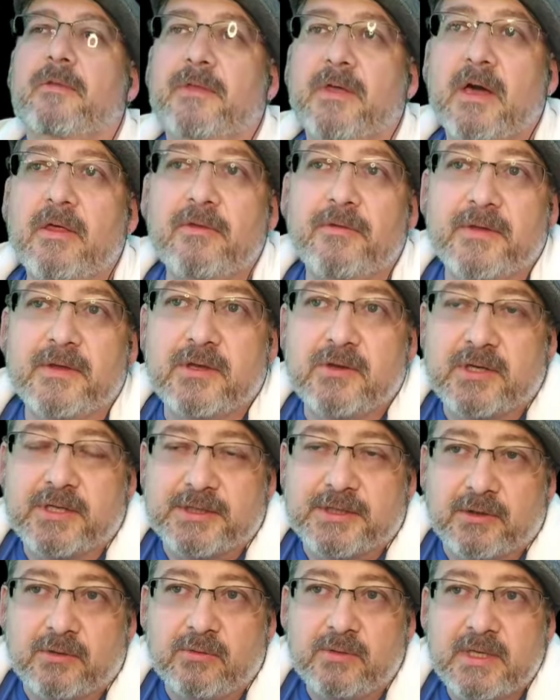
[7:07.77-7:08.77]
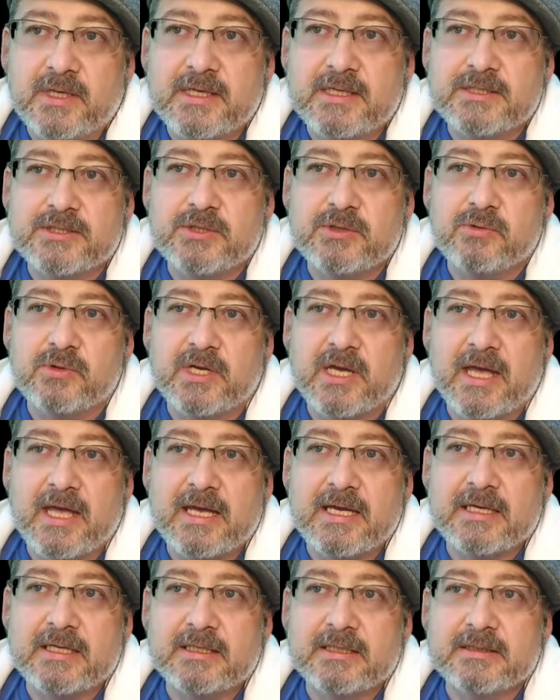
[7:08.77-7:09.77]
The other thing you could do is you
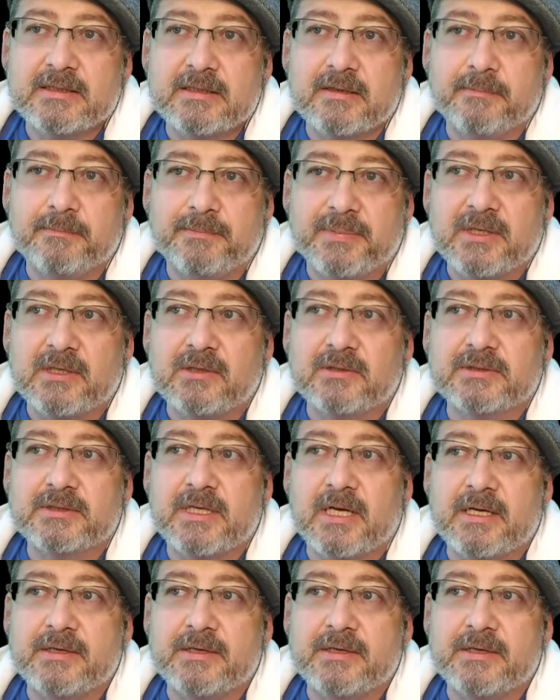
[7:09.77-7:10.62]
can build